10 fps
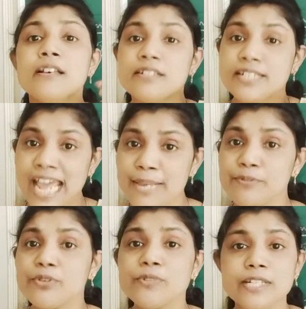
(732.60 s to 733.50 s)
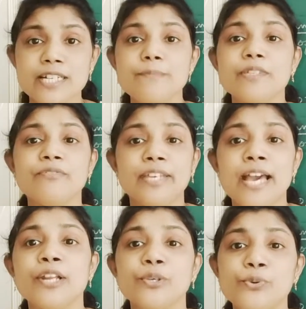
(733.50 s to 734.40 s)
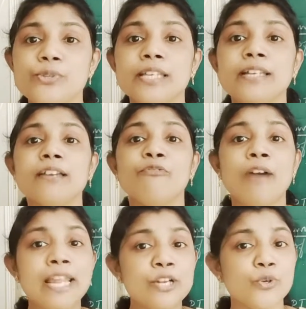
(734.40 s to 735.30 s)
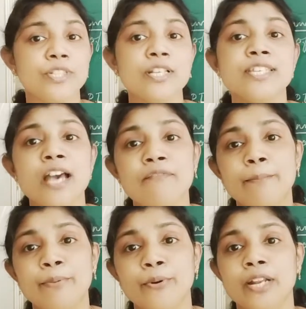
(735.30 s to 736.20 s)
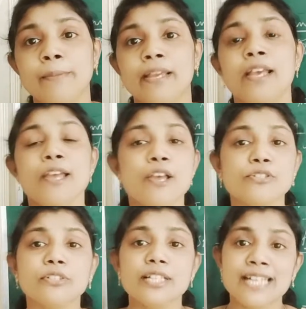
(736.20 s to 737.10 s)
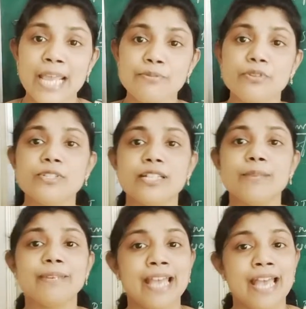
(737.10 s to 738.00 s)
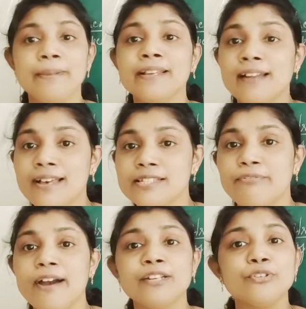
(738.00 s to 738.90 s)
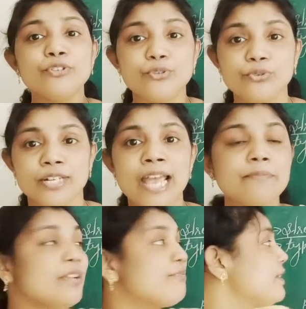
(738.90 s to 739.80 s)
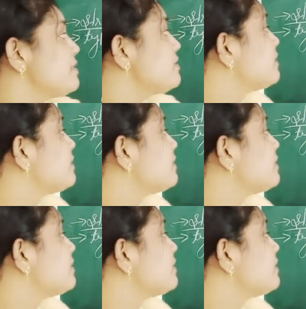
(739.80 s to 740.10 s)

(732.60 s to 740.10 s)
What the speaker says: types of streams we are using while doing the Java programming. So the types of stream can be classified into two types. The first